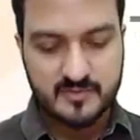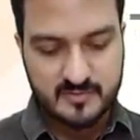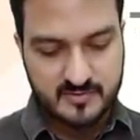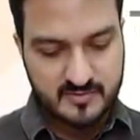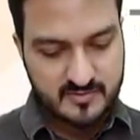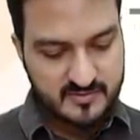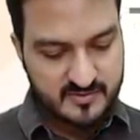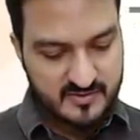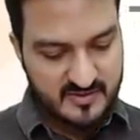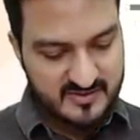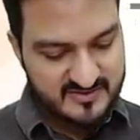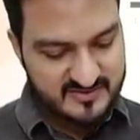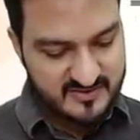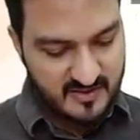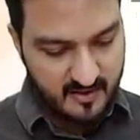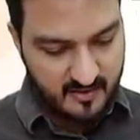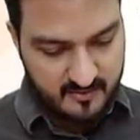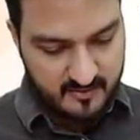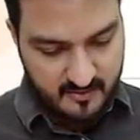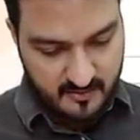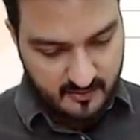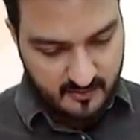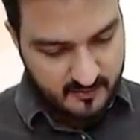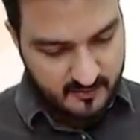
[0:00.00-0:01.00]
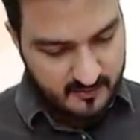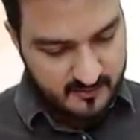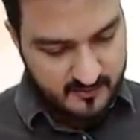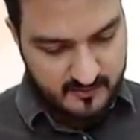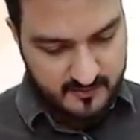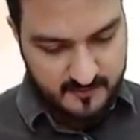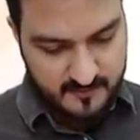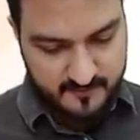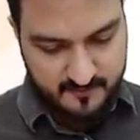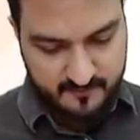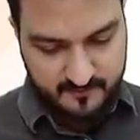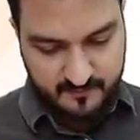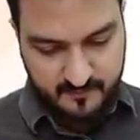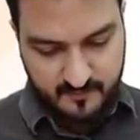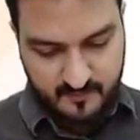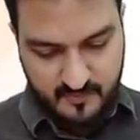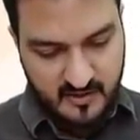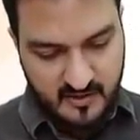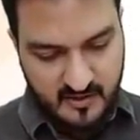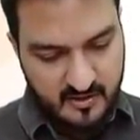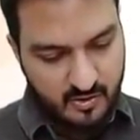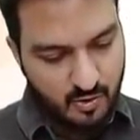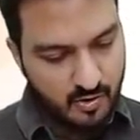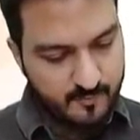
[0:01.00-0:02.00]
Yes, and
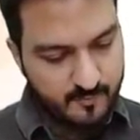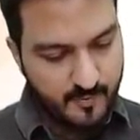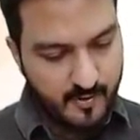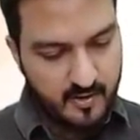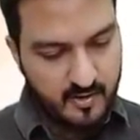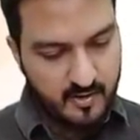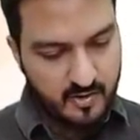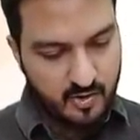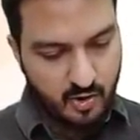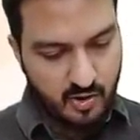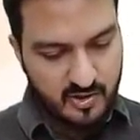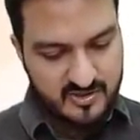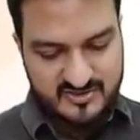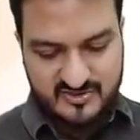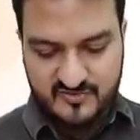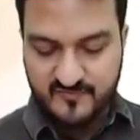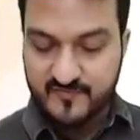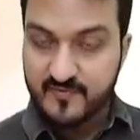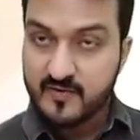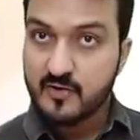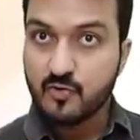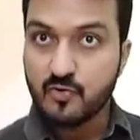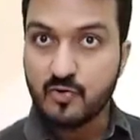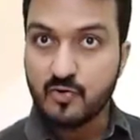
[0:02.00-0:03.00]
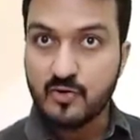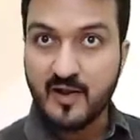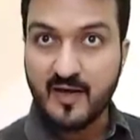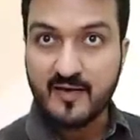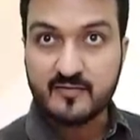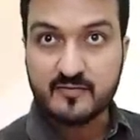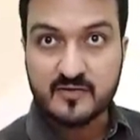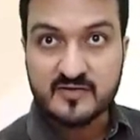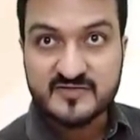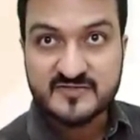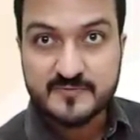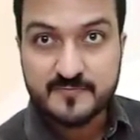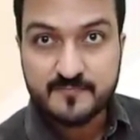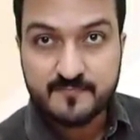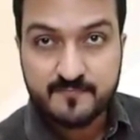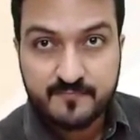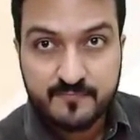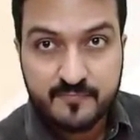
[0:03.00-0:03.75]
then your product cost will go like this.